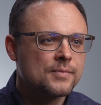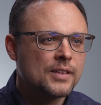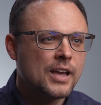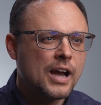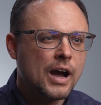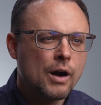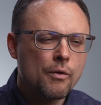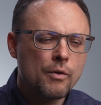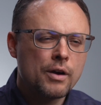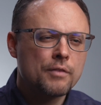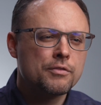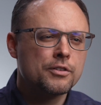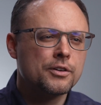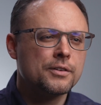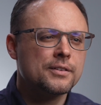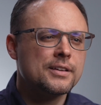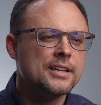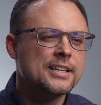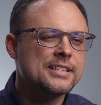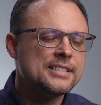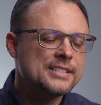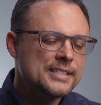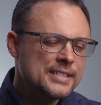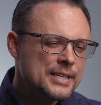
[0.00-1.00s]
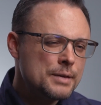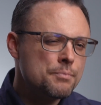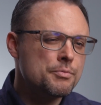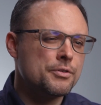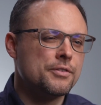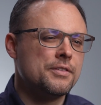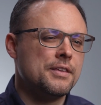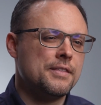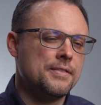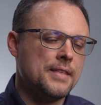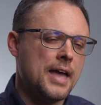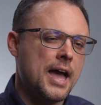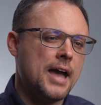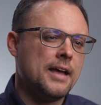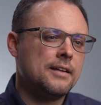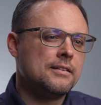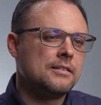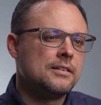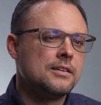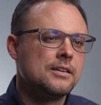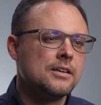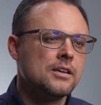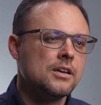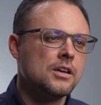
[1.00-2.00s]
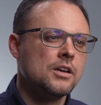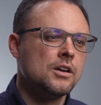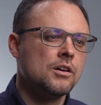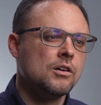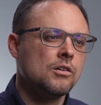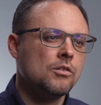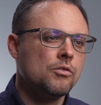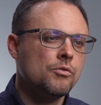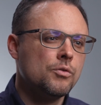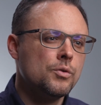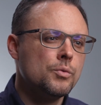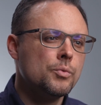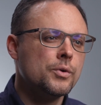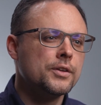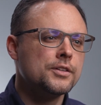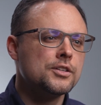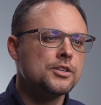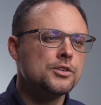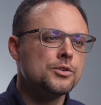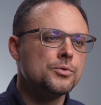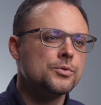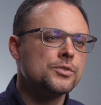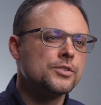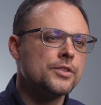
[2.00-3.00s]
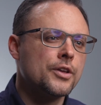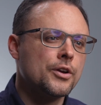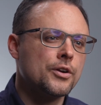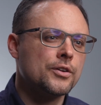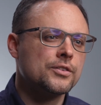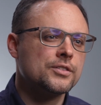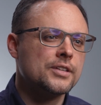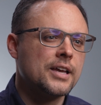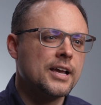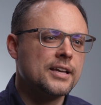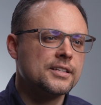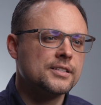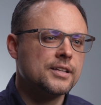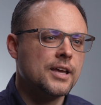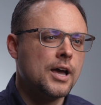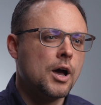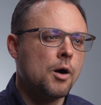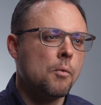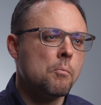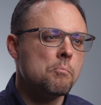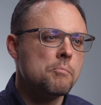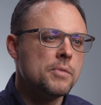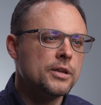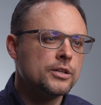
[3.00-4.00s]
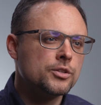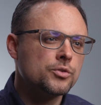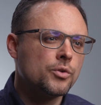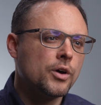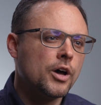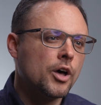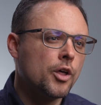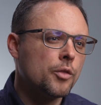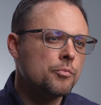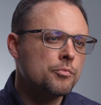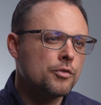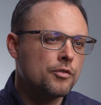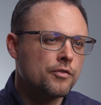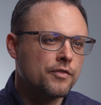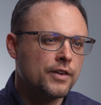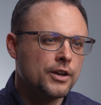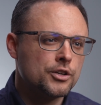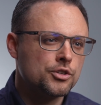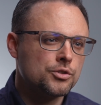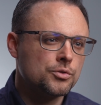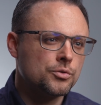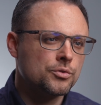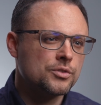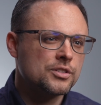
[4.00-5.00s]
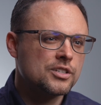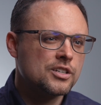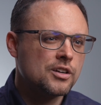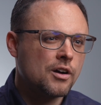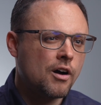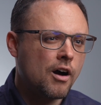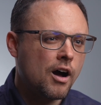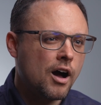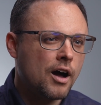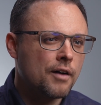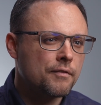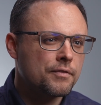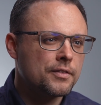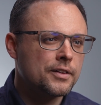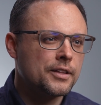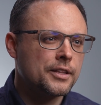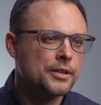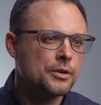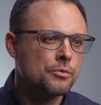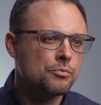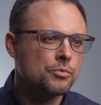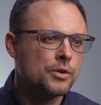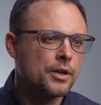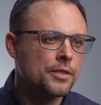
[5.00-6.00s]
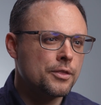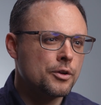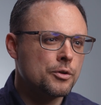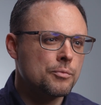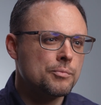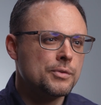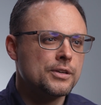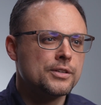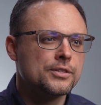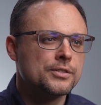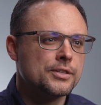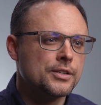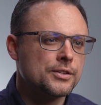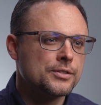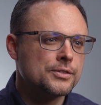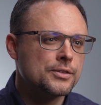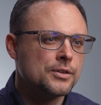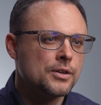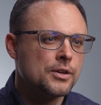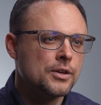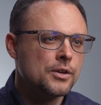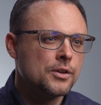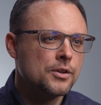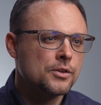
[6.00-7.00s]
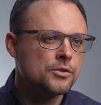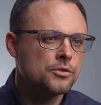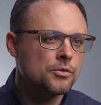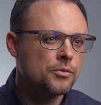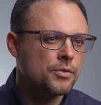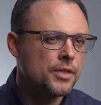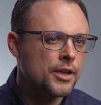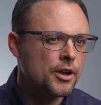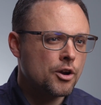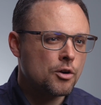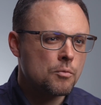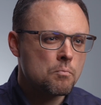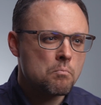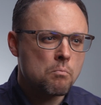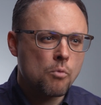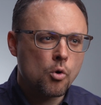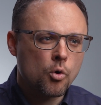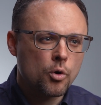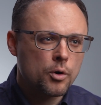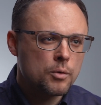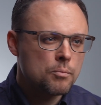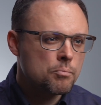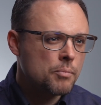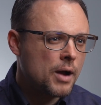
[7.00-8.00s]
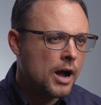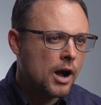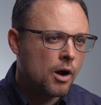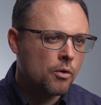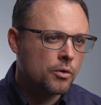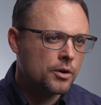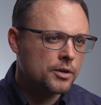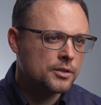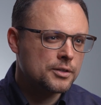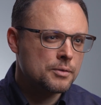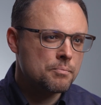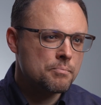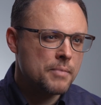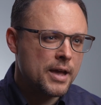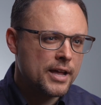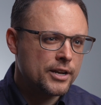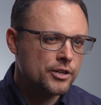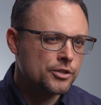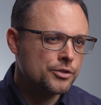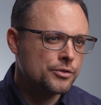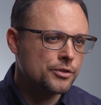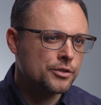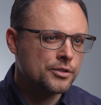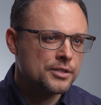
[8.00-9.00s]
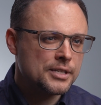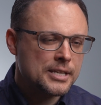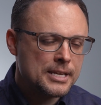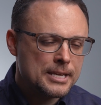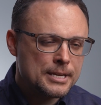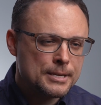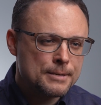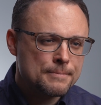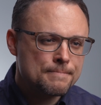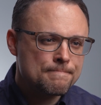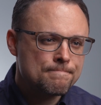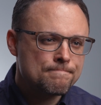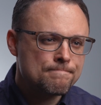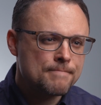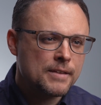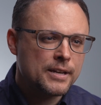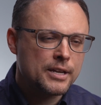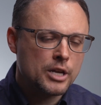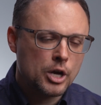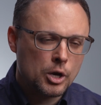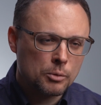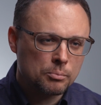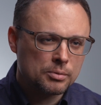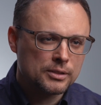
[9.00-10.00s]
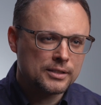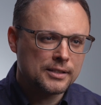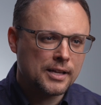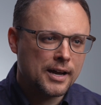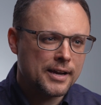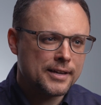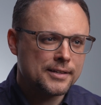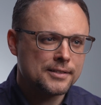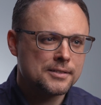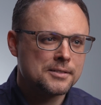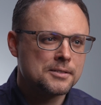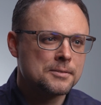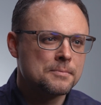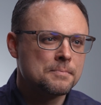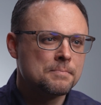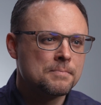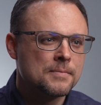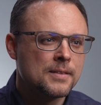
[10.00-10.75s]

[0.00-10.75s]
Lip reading: However, it's deeper than that. We want to use TheraSaaS to help mental health professionals confidently run their business so they are more empowered to manage their team and help clients.